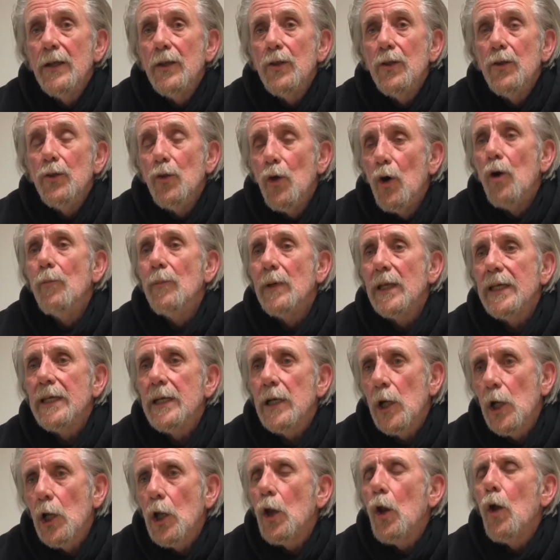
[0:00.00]
normally
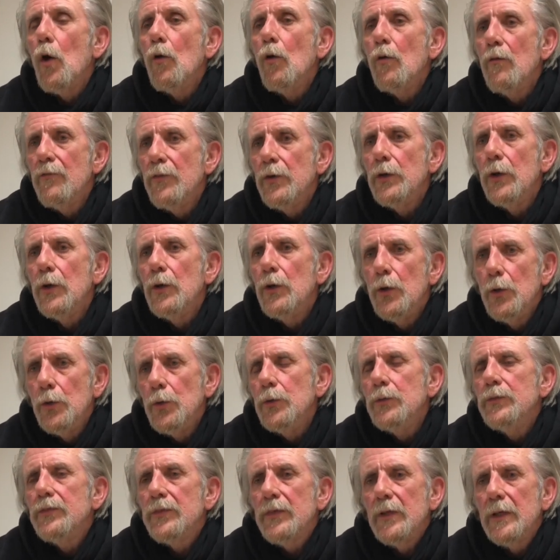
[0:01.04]

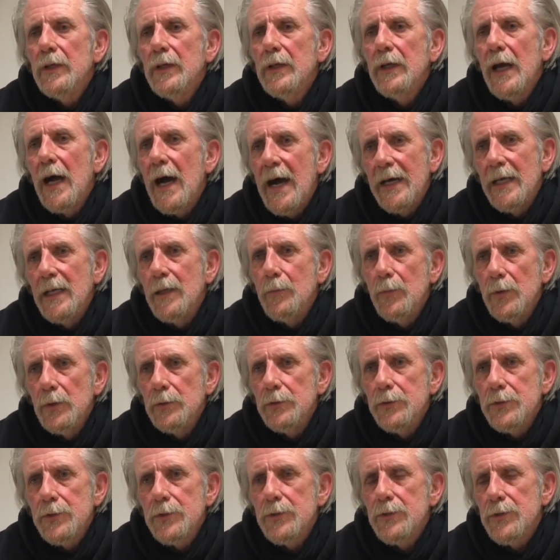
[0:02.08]
cloven-hoofed
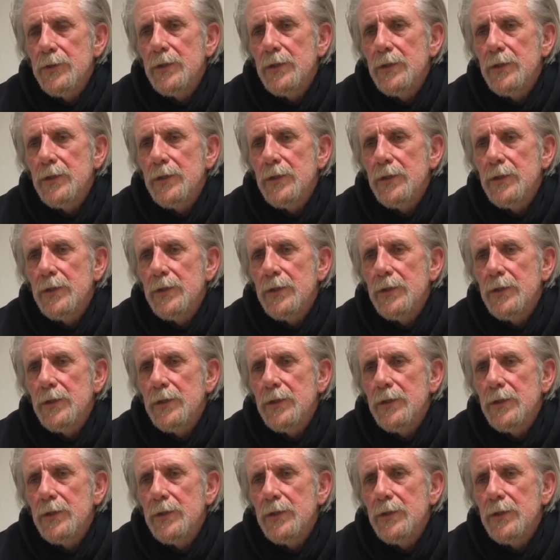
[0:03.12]
animals,